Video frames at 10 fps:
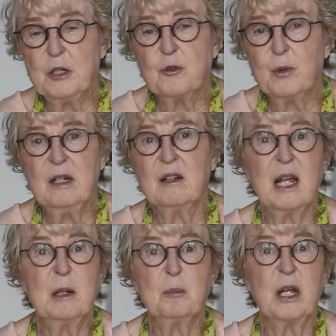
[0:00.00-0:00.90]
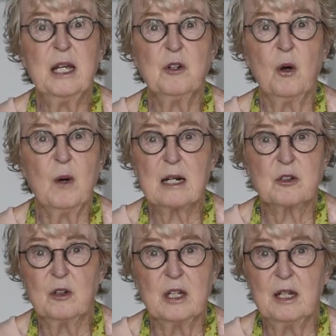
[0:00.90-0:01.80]
treated like Play-Doh,
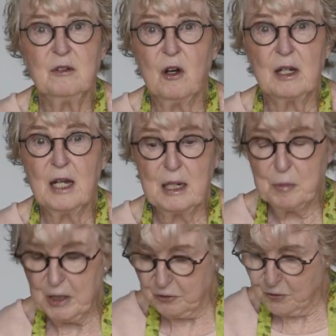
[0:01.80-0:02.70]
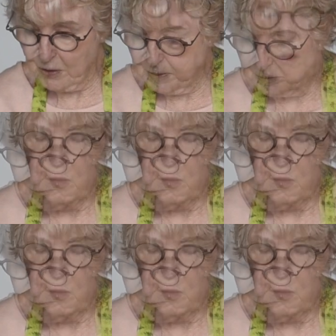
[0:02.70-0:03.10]
actually, not like pastry.